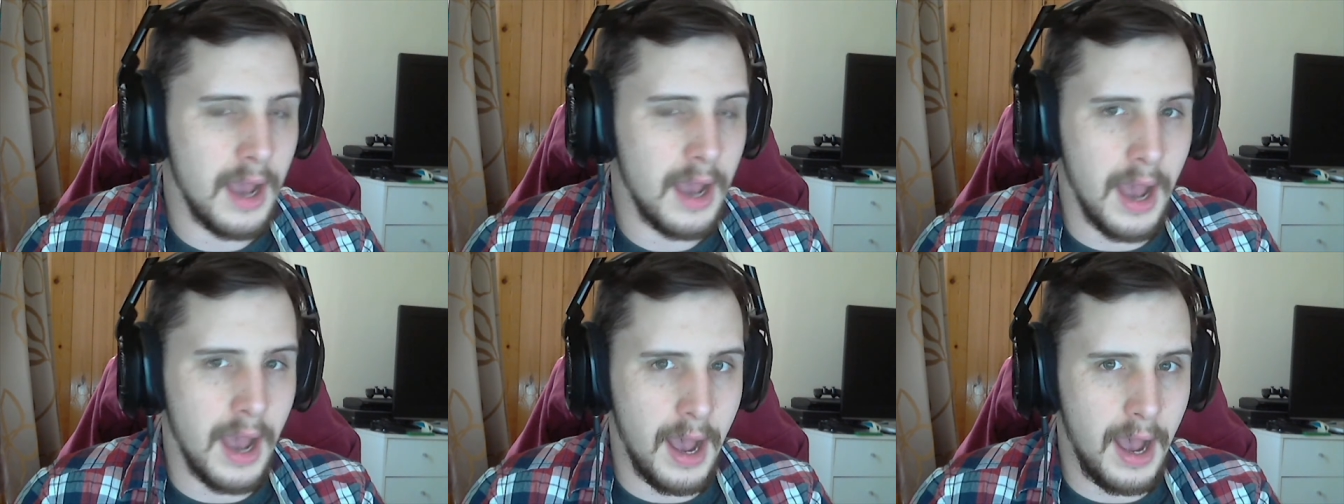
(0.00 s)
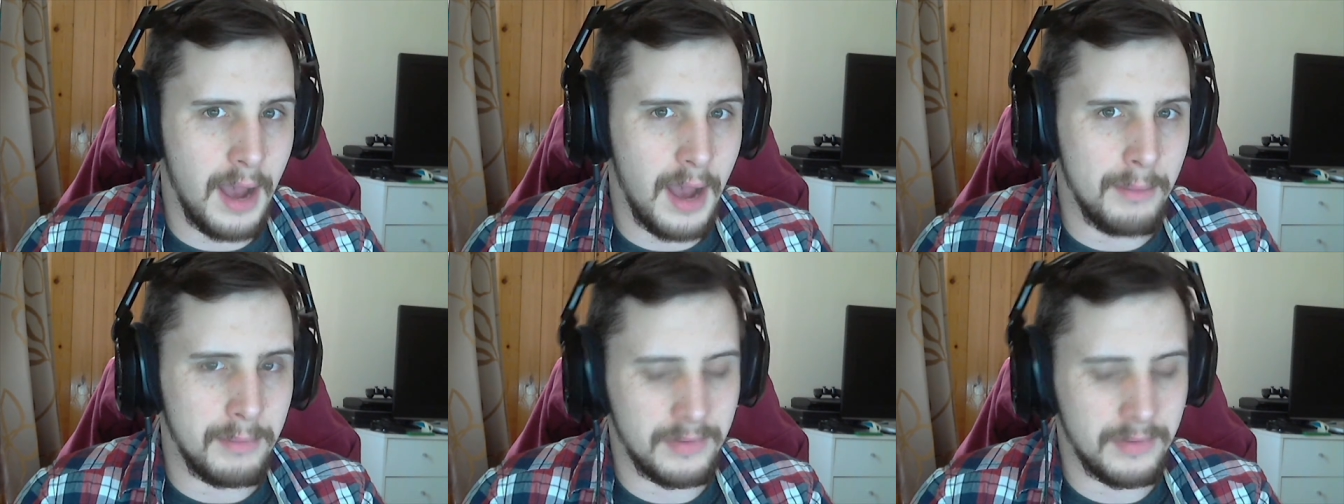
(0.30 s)

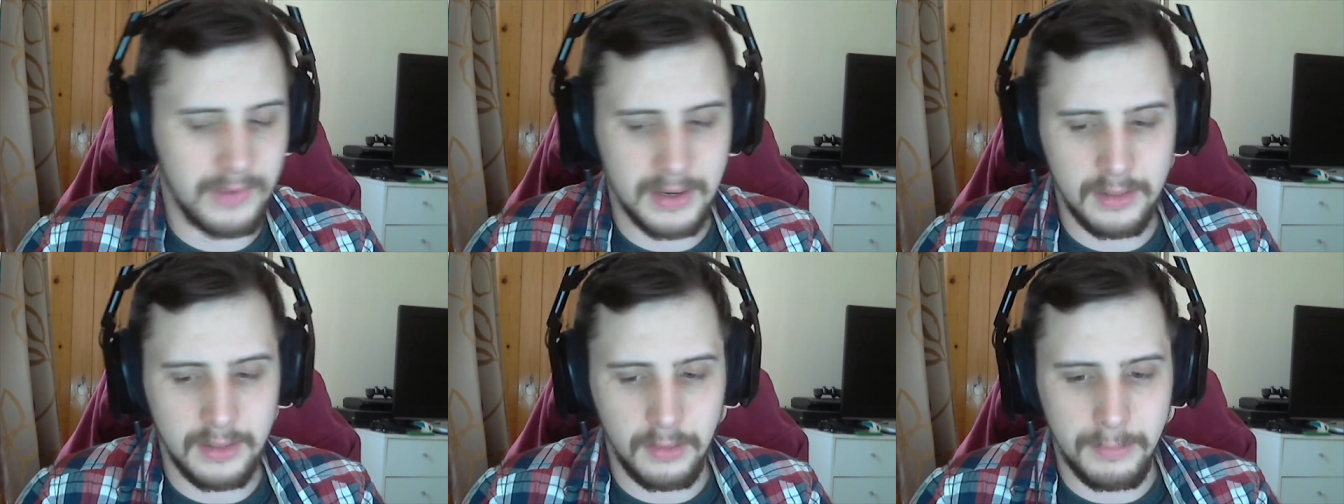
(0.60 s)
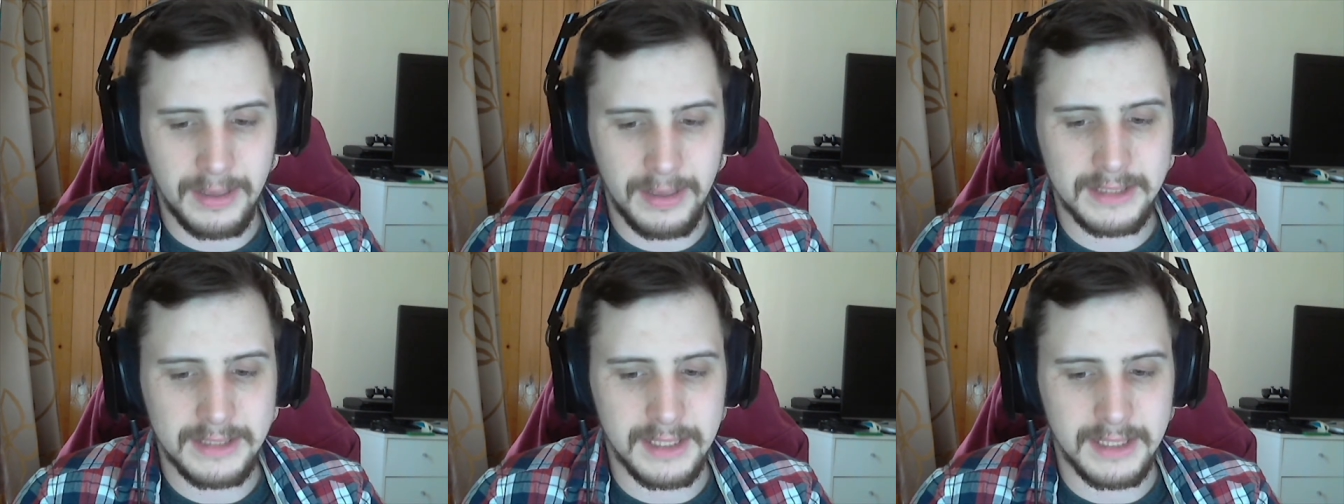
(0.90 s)
Um, I've had a lot
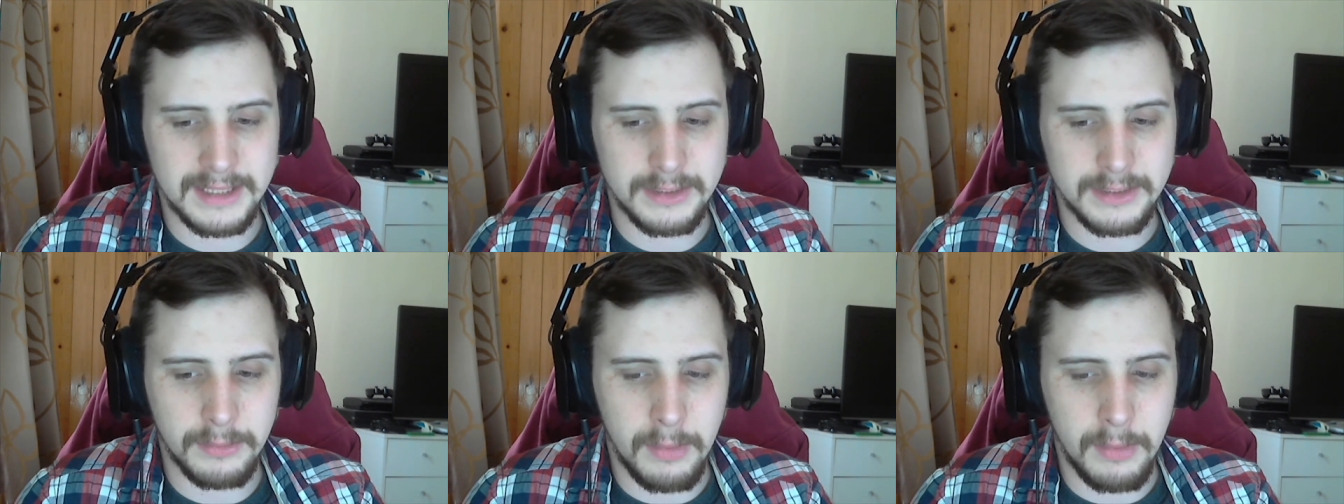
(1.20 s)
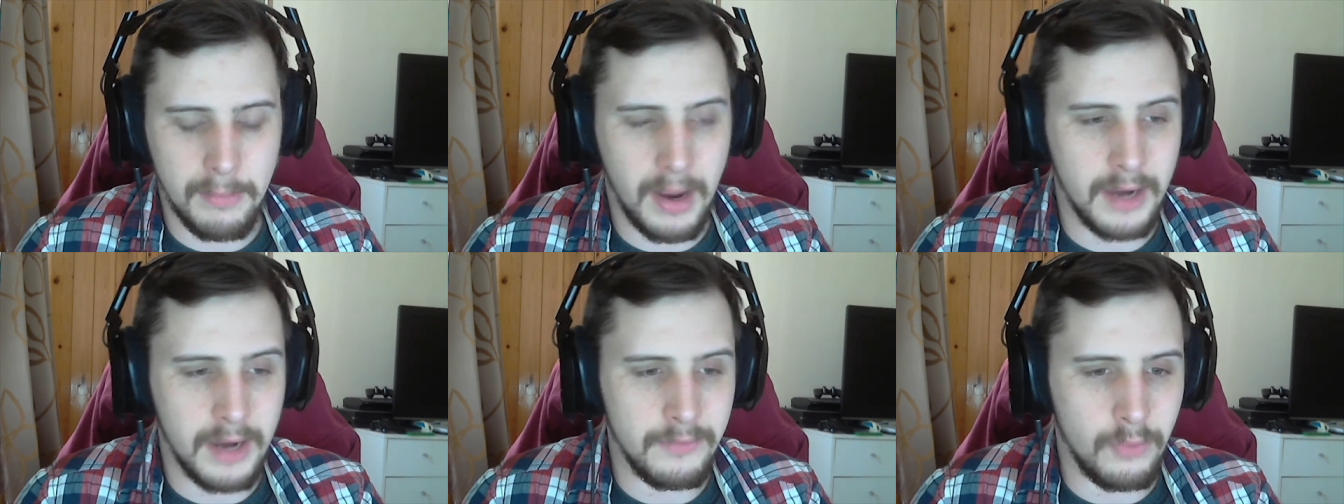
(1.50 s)
basically this on my
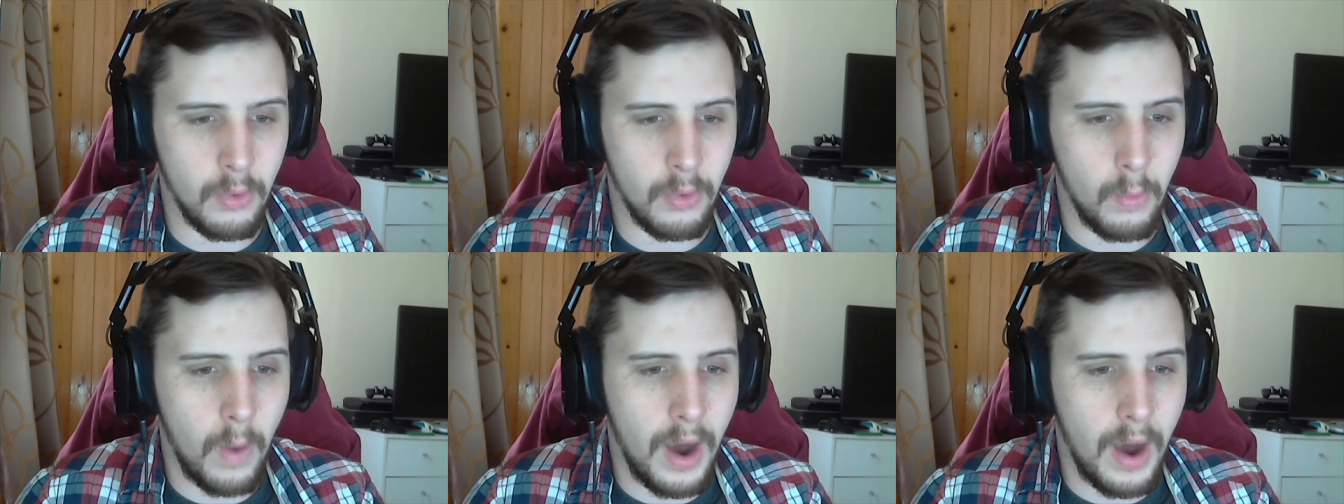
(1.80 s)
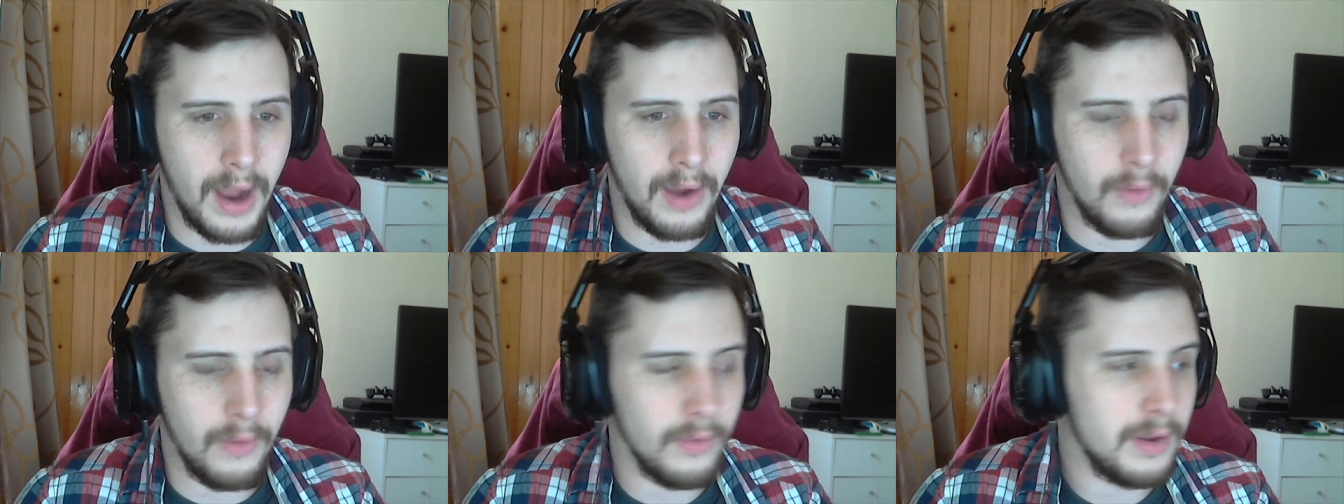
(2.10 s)
mind for a
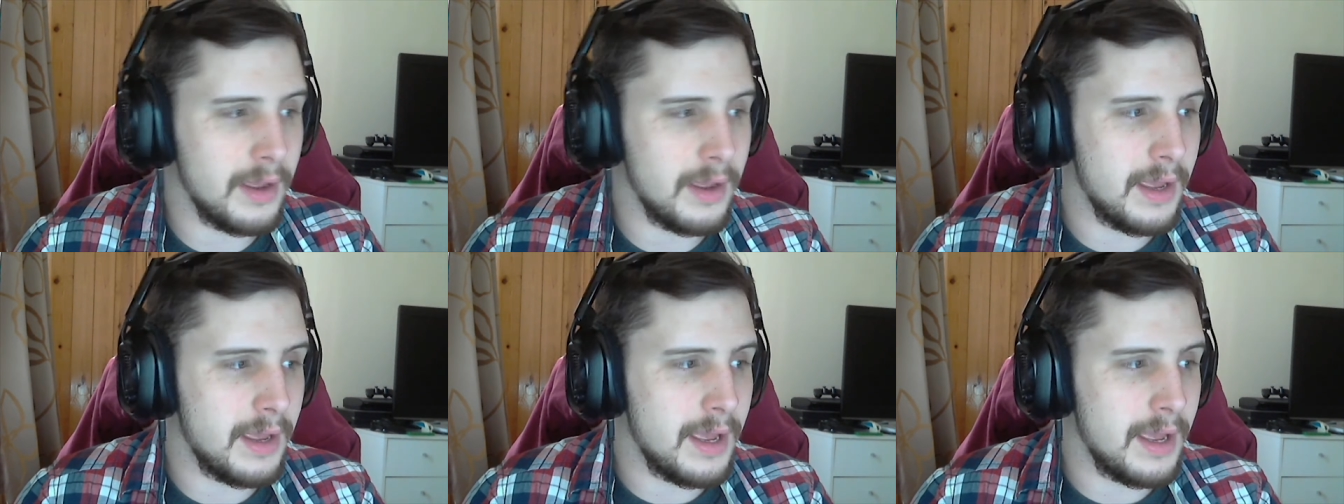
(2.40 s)
while,